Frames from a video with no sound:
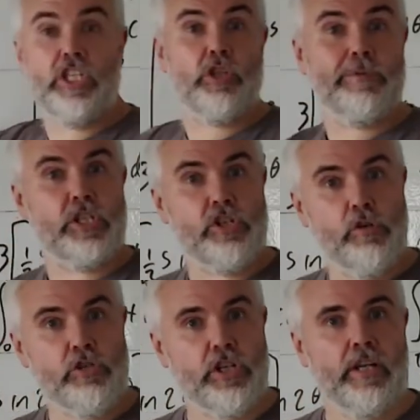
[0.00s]
the
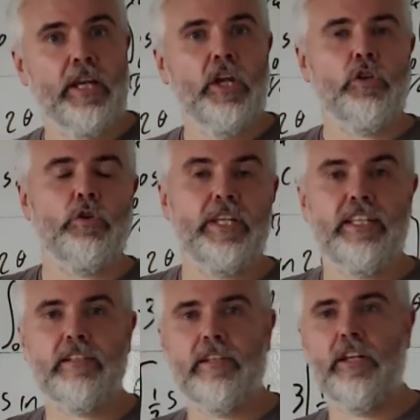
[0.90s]
substitution, you
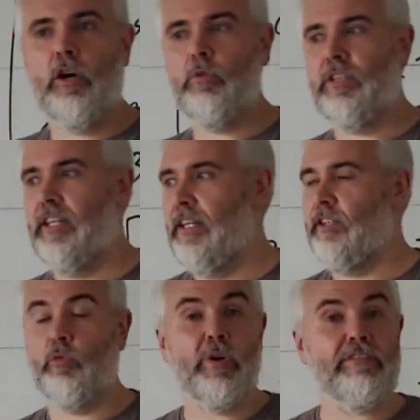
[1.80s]
needed to know the
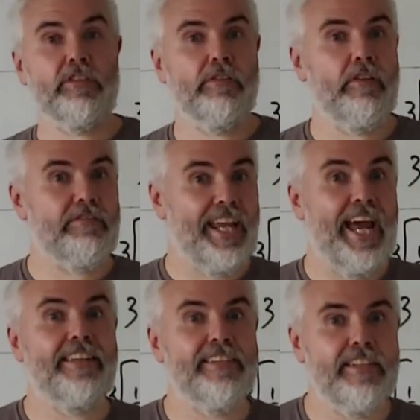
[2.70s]
derivative of
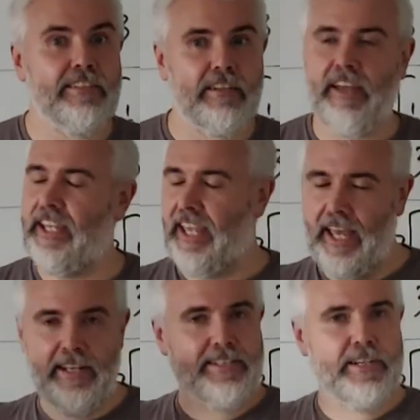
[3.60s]
tan theta.
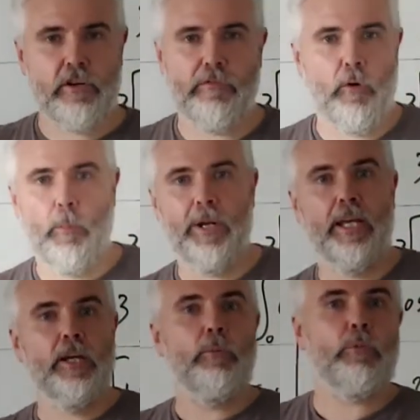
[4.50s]
Again, it's in your
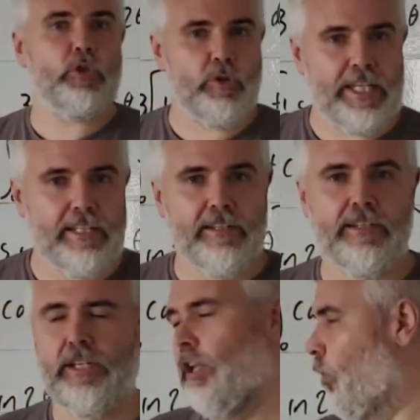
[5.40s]
formula, but you needed
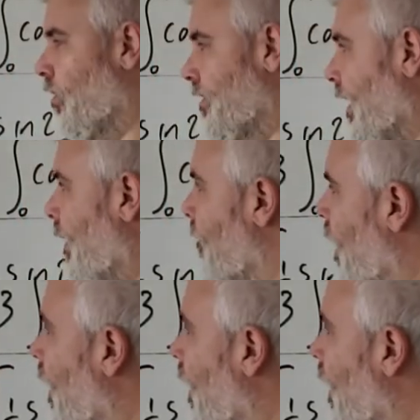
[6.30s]
to notice that.